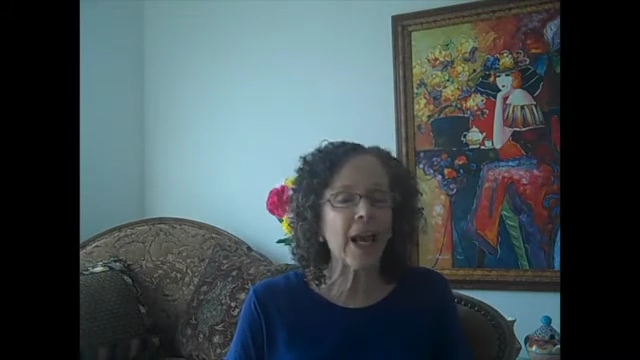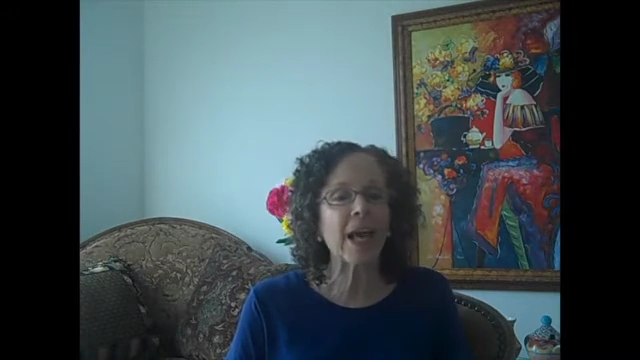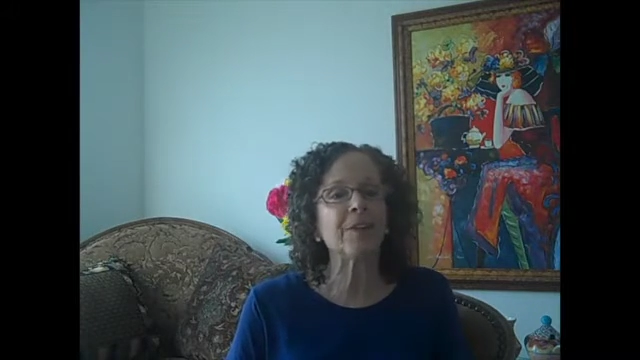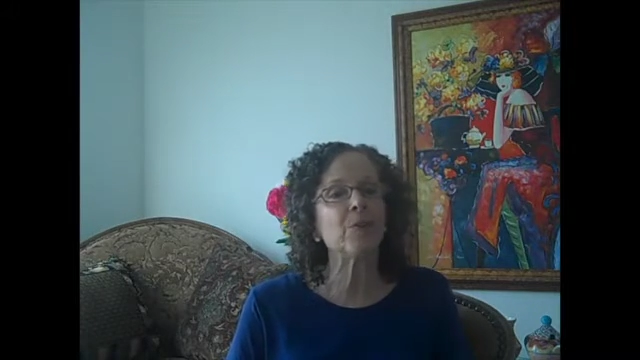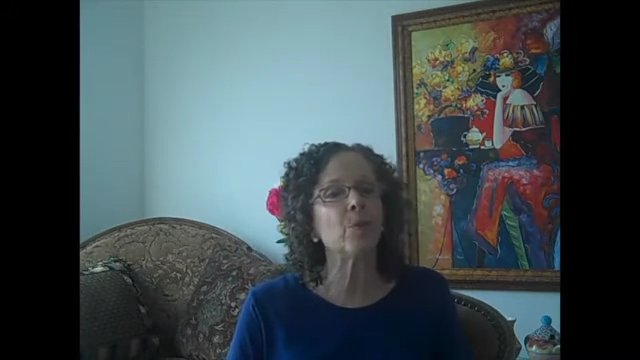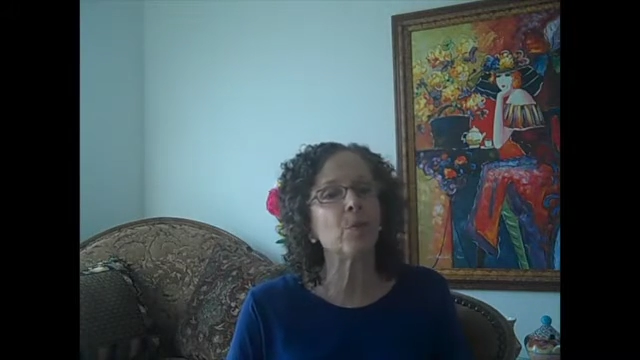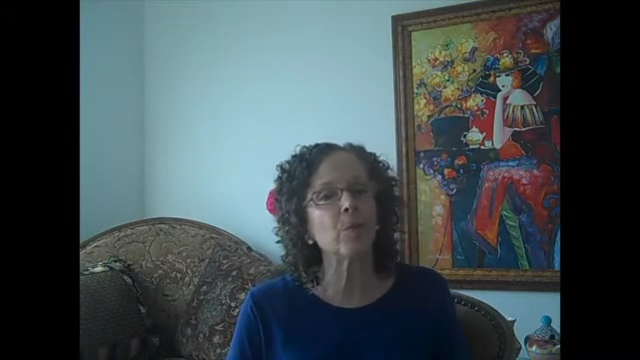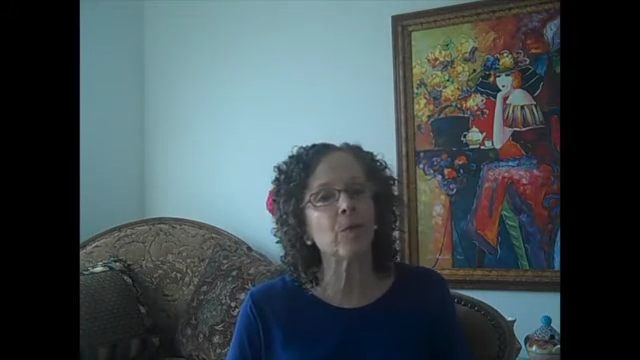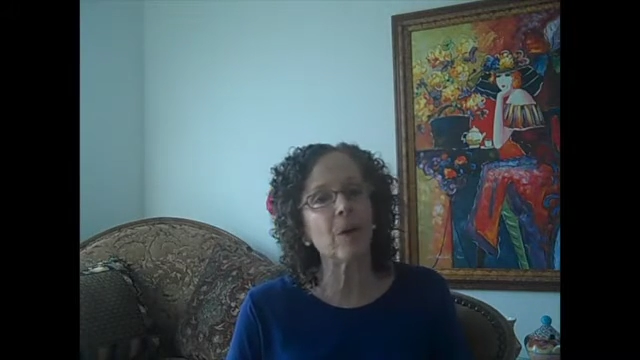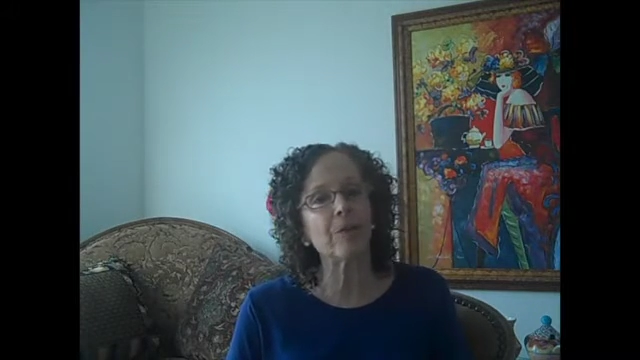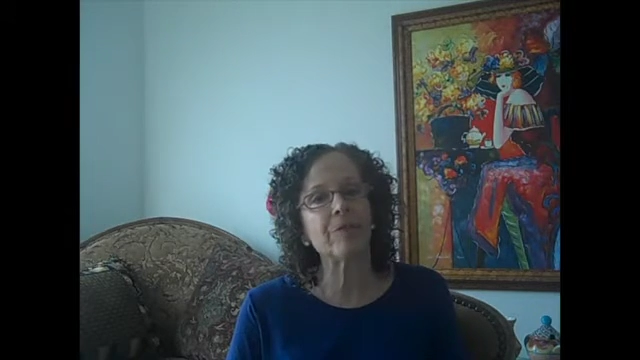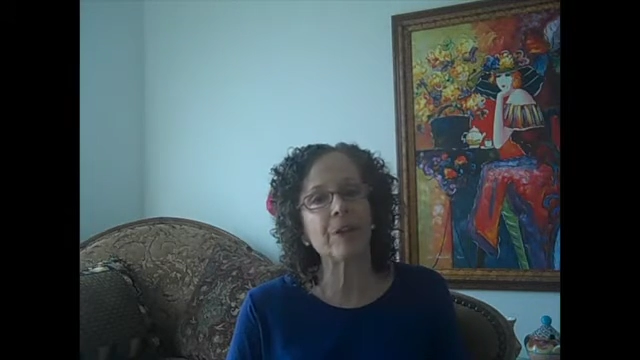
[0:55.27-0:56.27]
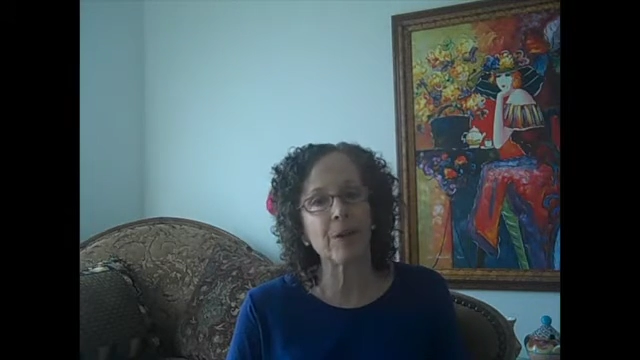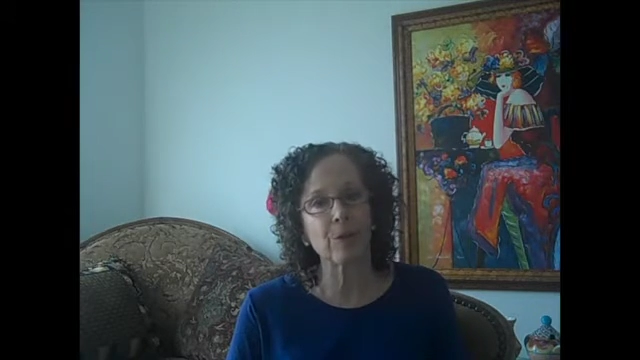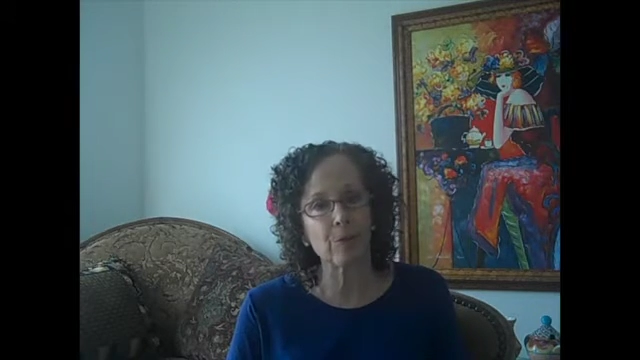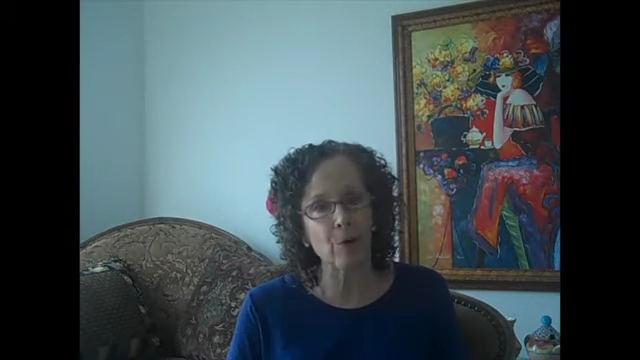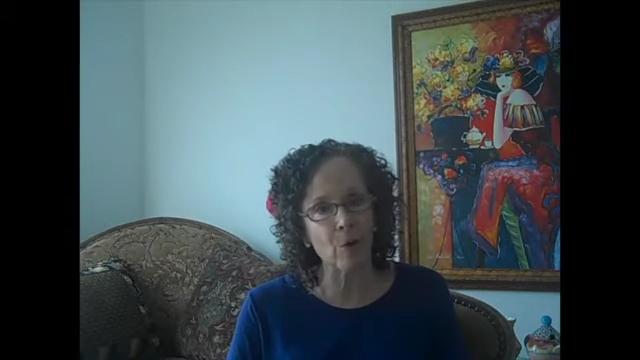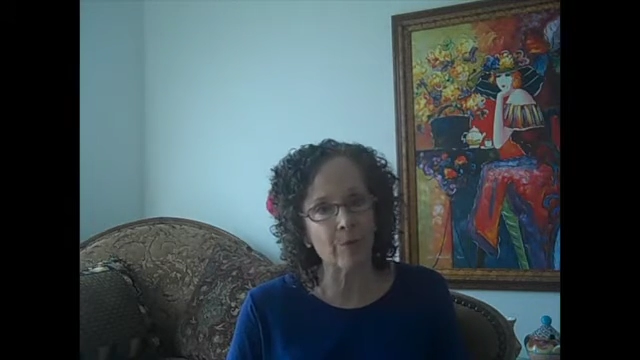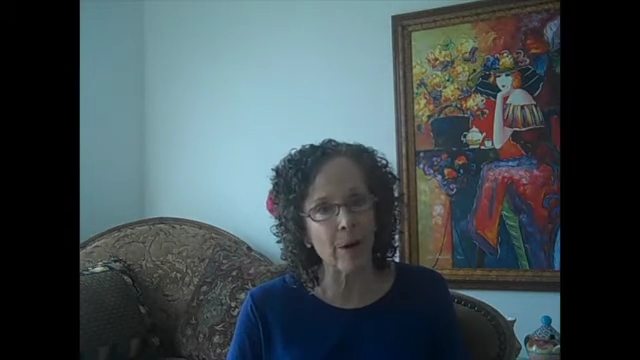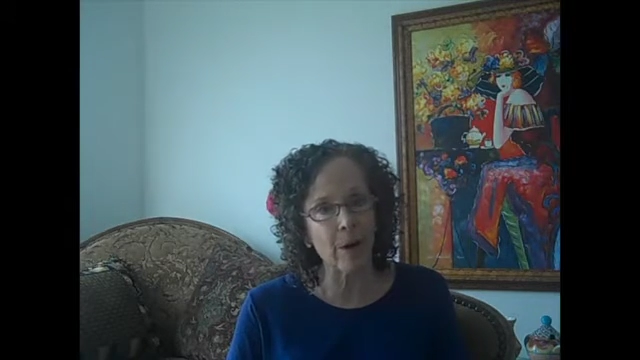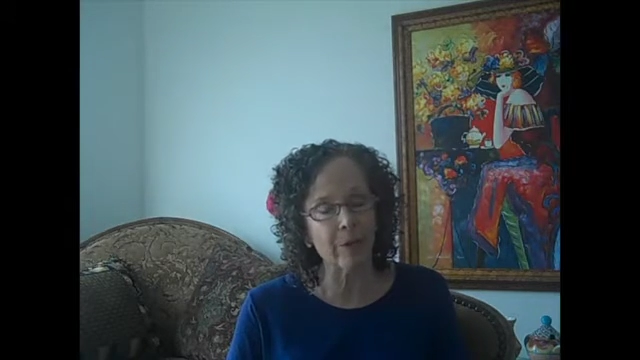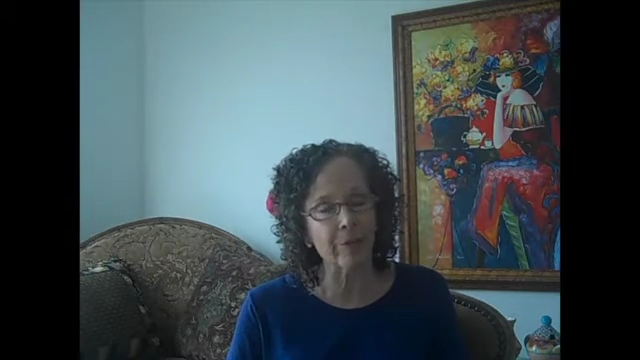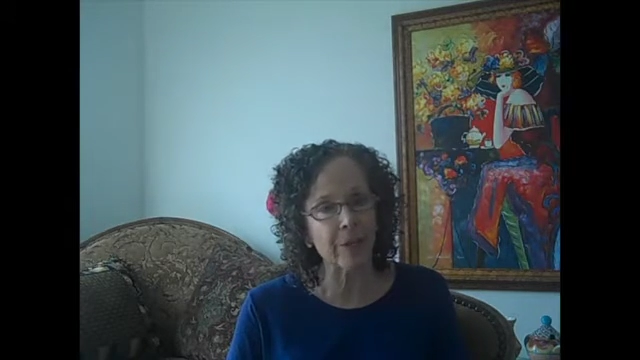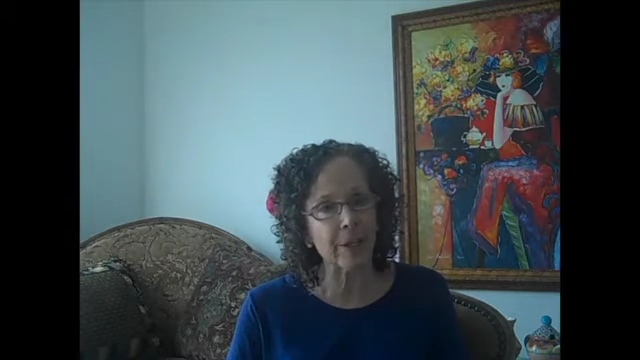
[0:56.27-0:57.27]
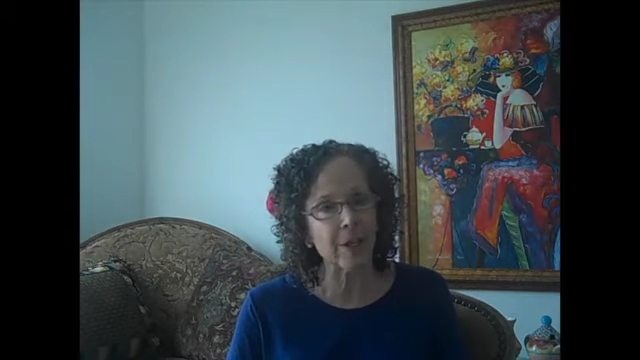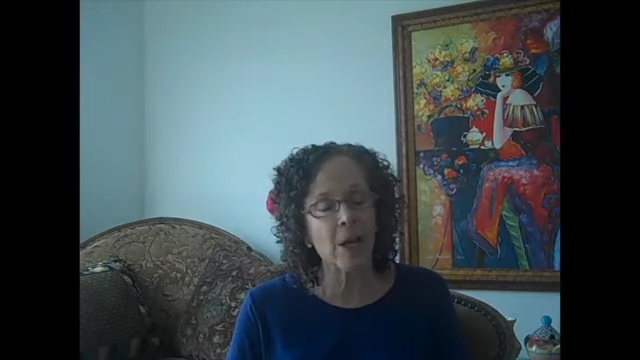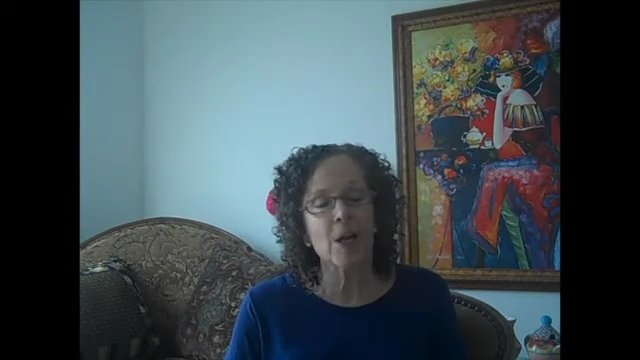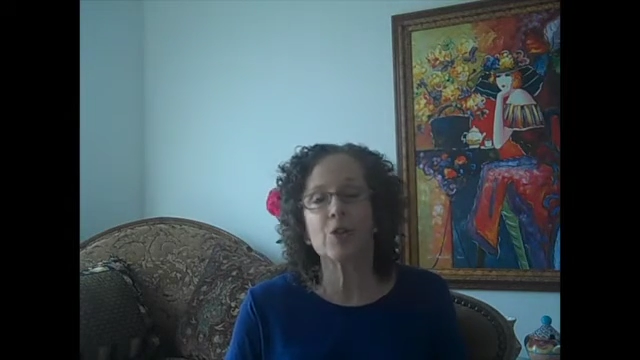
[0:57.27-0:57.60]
and you will love the aroma of it.